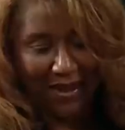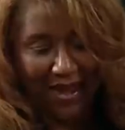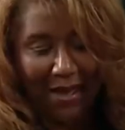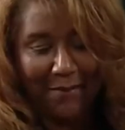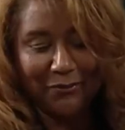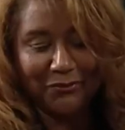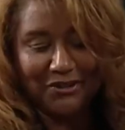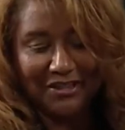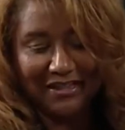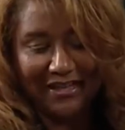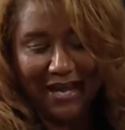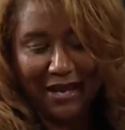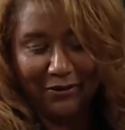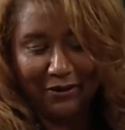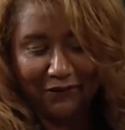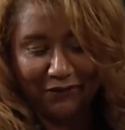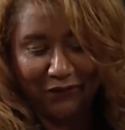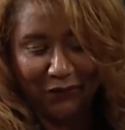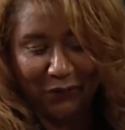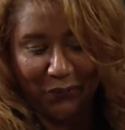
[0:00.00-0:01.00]
Yeah. Hamilton
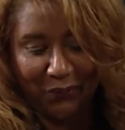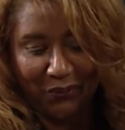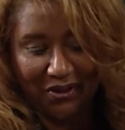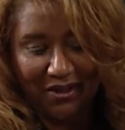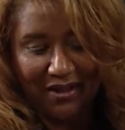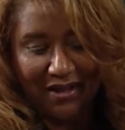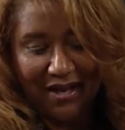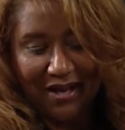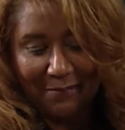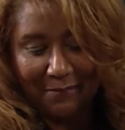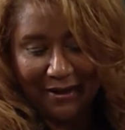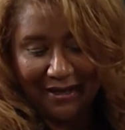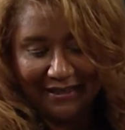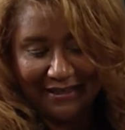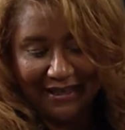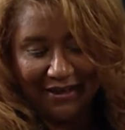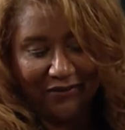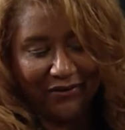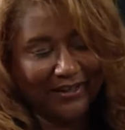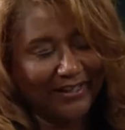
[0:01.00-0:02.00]
County Food by
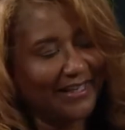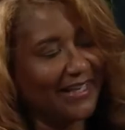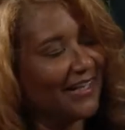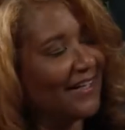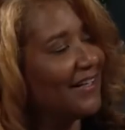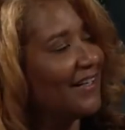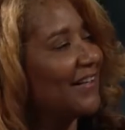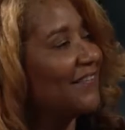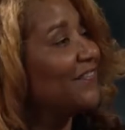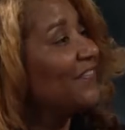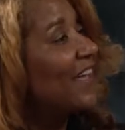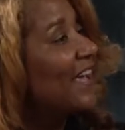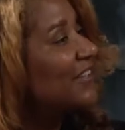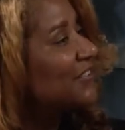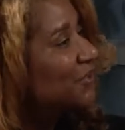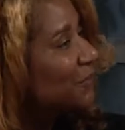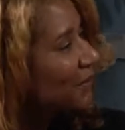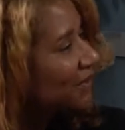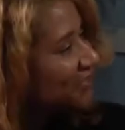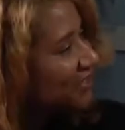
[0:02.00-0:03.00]
Karen Kennedy.
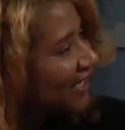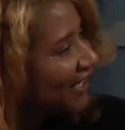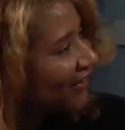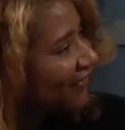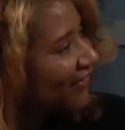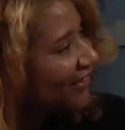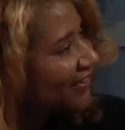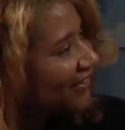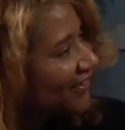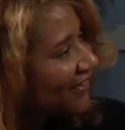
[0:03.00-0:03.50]
Thanks so much, Karen.